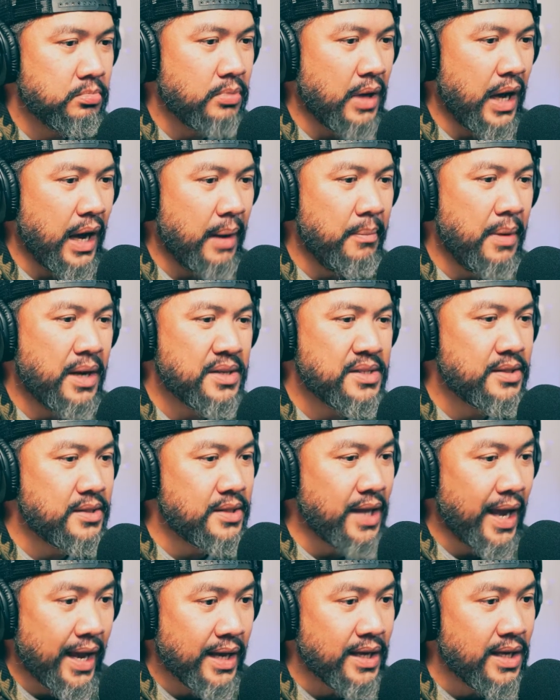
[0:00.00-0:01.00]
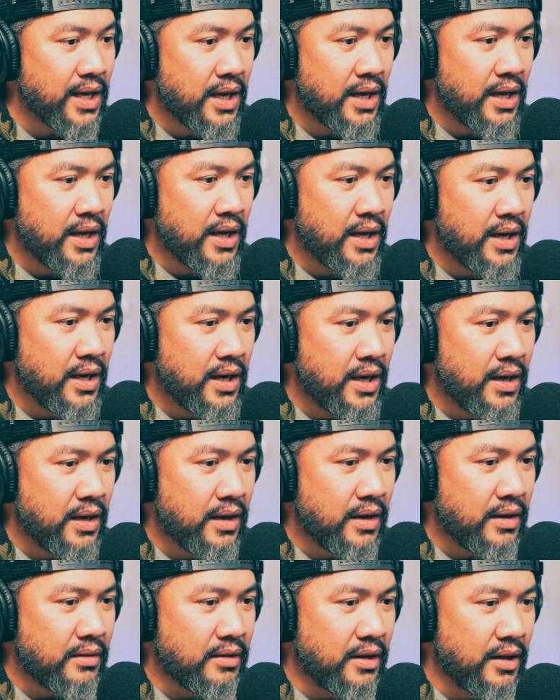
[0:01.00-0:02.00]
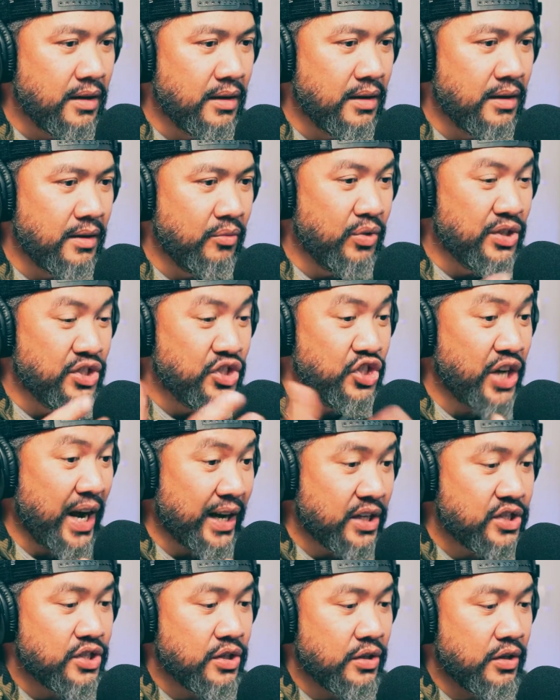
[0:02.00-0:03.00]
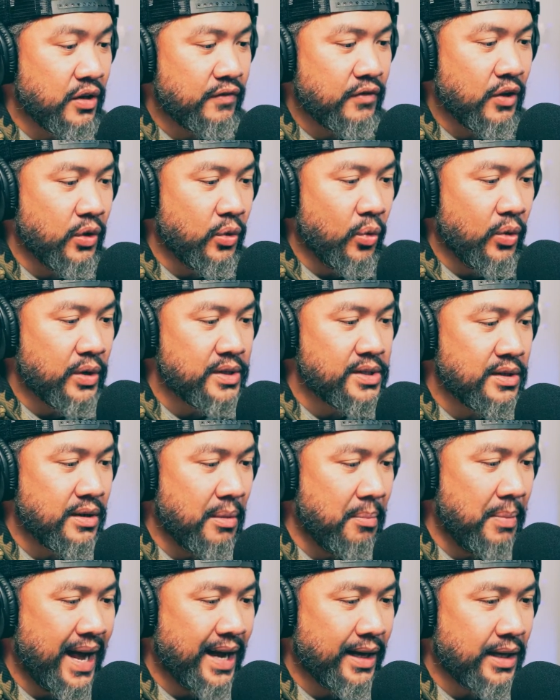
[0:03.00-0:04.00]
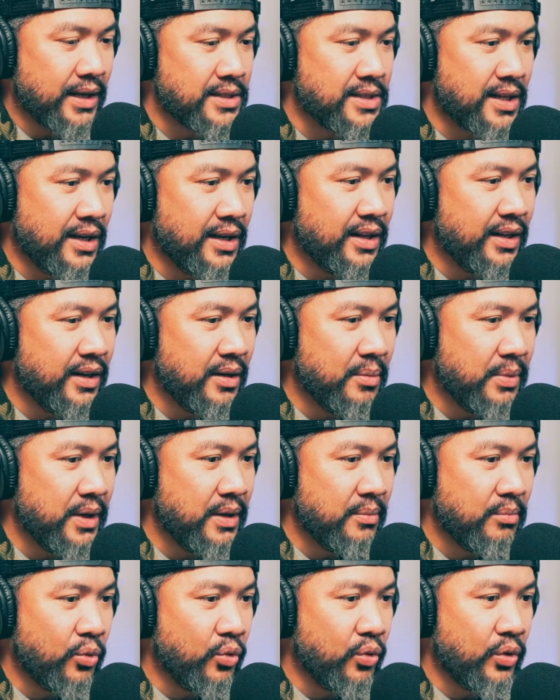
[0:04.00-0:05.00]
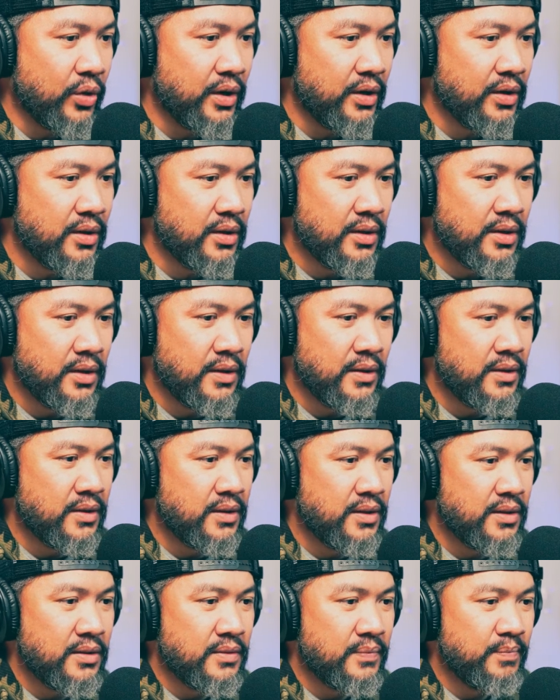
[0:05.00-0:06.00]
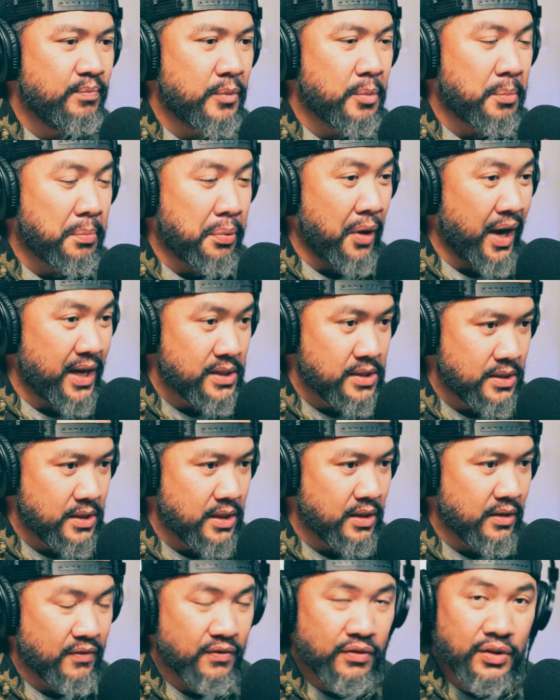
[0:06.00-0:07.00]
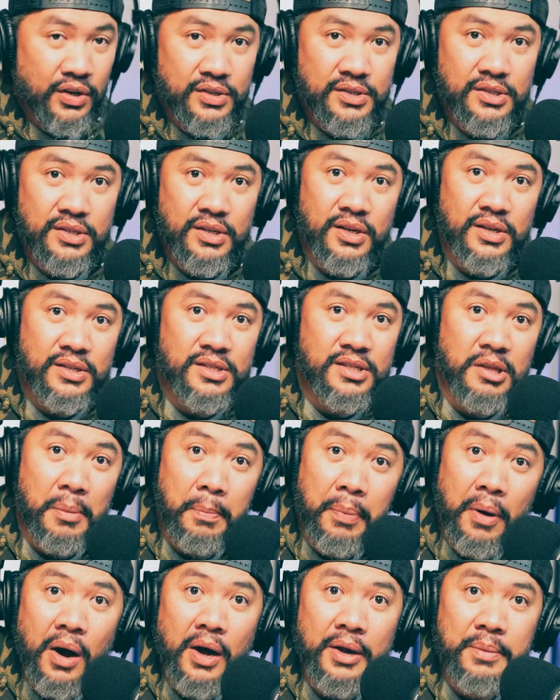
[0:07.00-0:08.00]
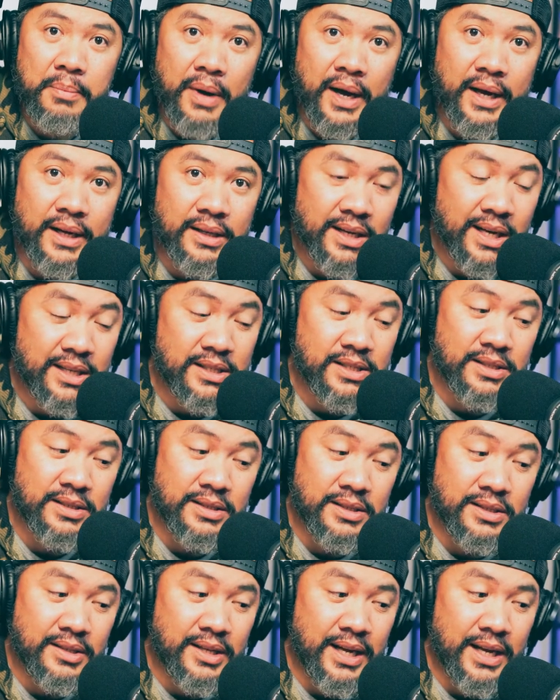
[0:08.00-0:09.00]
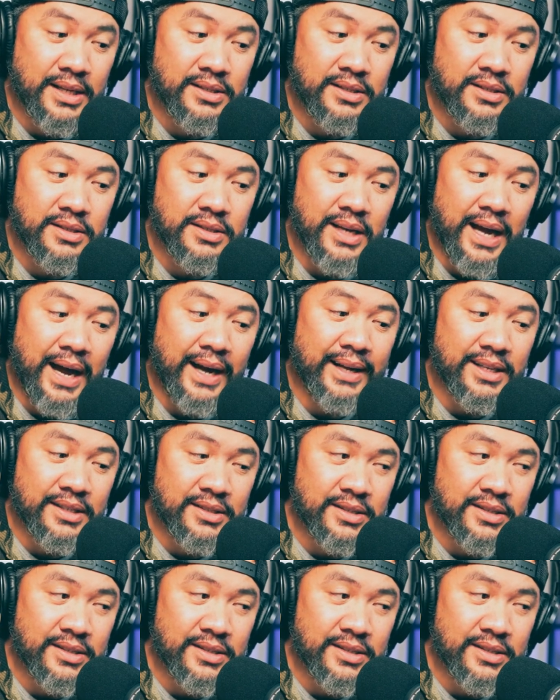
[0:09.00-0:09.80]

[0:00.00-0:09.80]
I must say the rejection of the noise in the back is a little bit more present versus the pod mic. That's I can